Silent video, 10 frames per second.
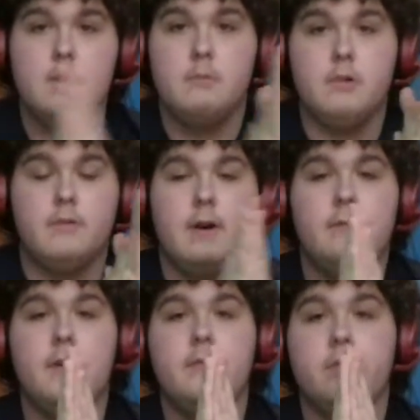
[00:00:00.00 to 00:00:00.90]
But without
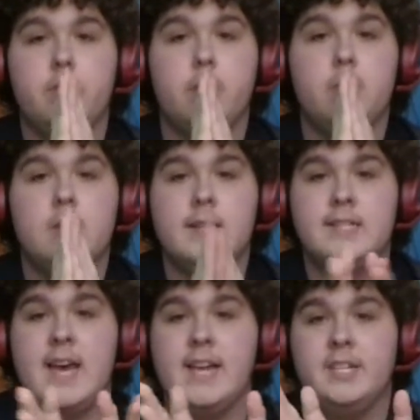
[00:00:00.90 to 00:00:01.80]
further ado,
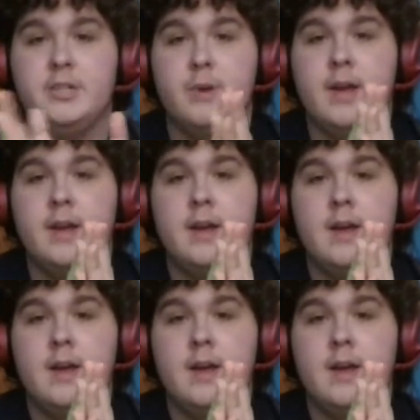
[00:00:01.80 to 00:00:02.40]
let's get into it.